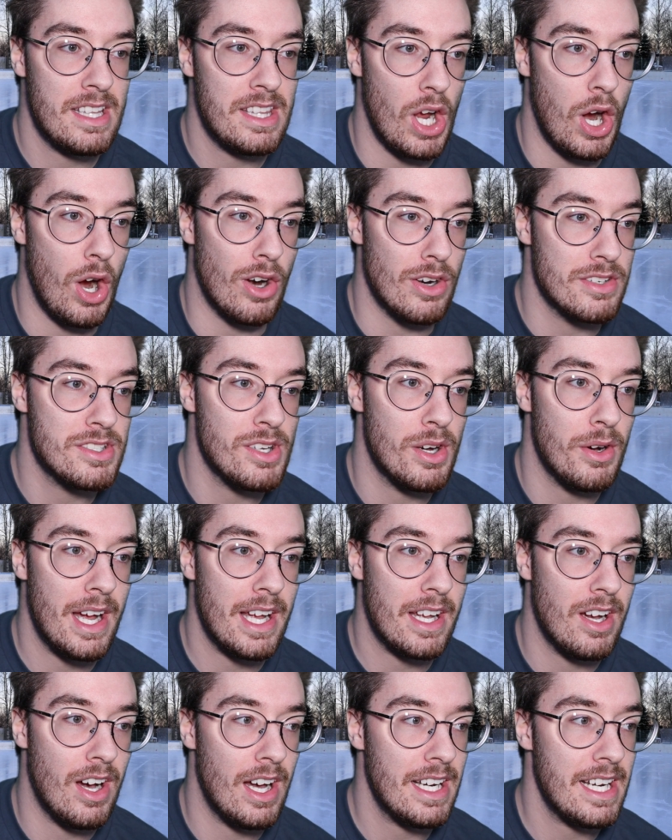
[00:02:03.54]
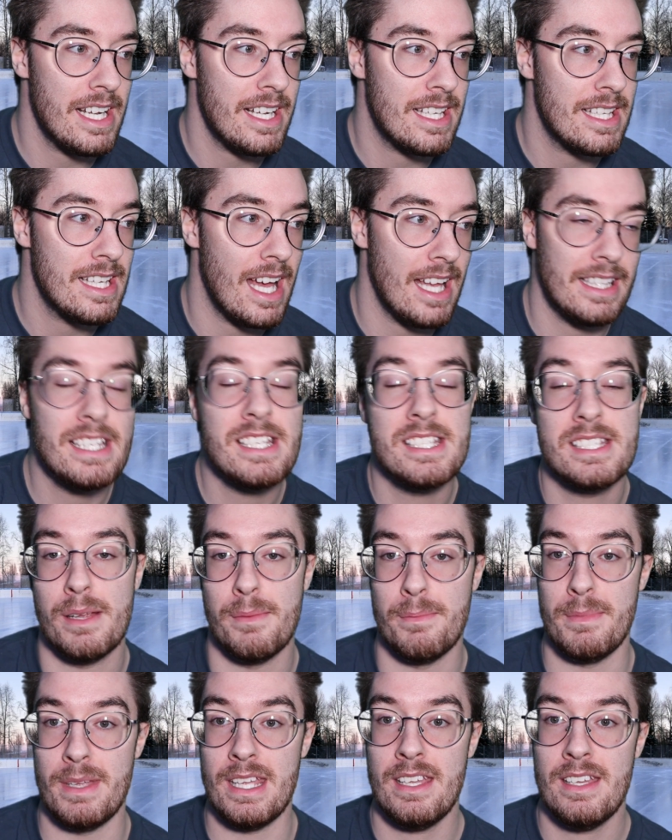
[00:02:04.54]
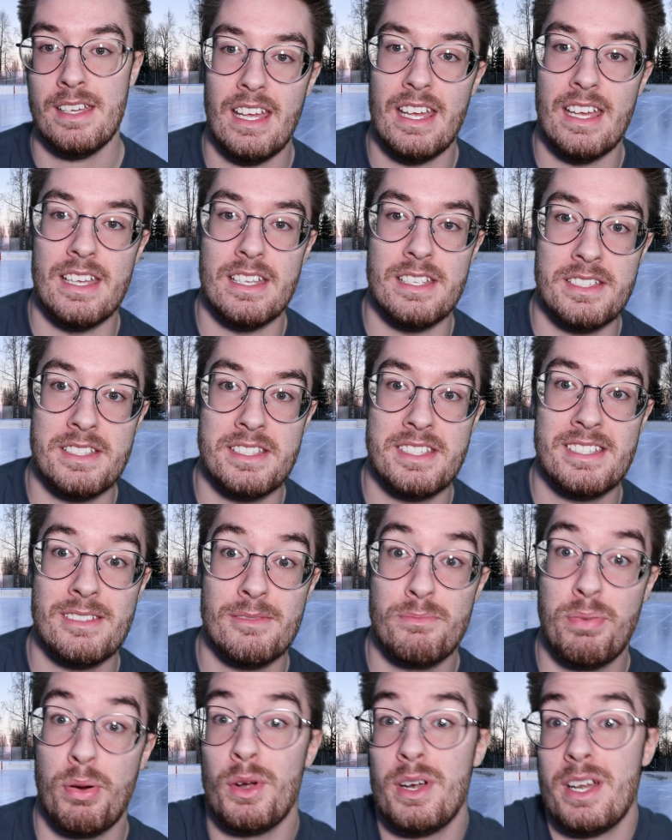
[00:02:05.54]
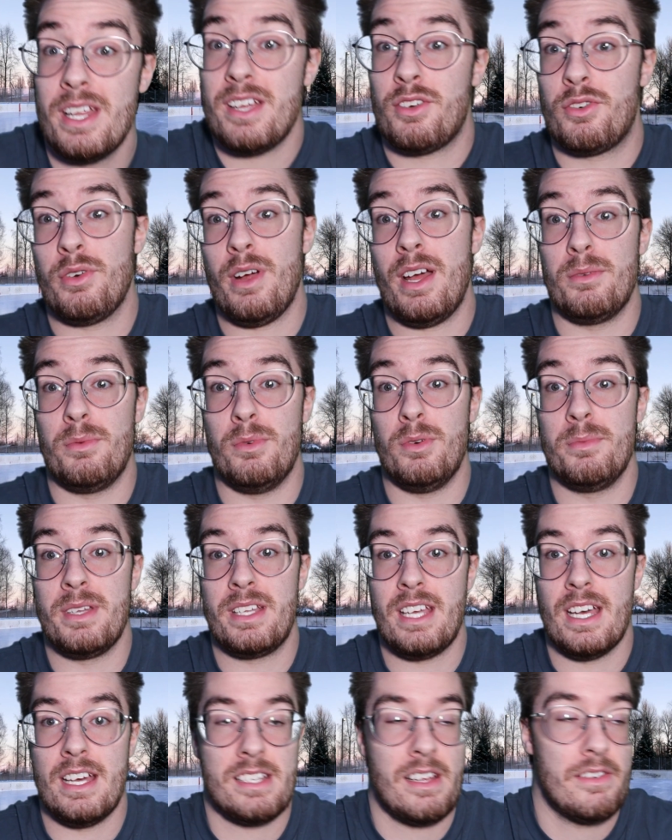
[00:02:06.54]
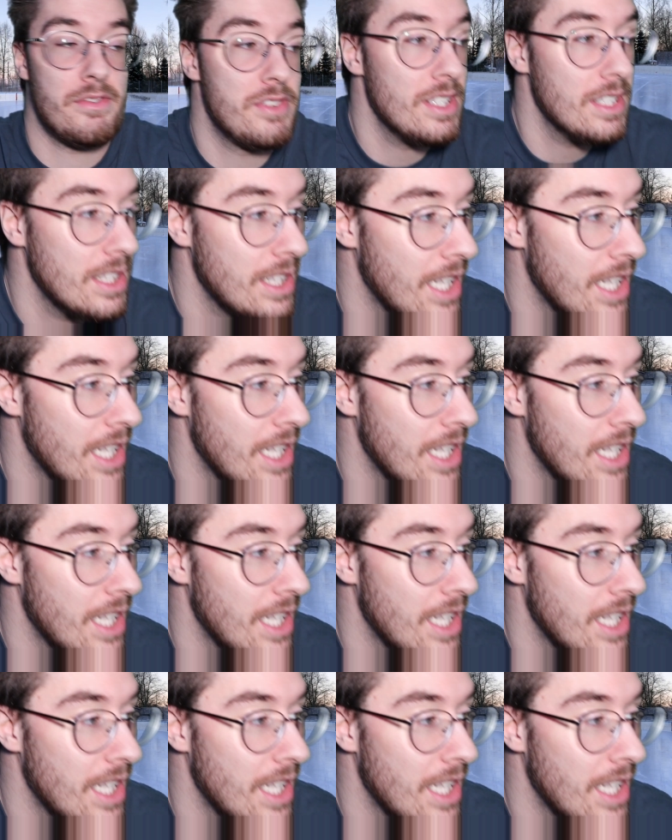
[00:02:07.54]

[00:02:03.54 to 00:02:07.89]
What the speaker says: that they are so iconic, at least to me, is pretty incredible, because I feel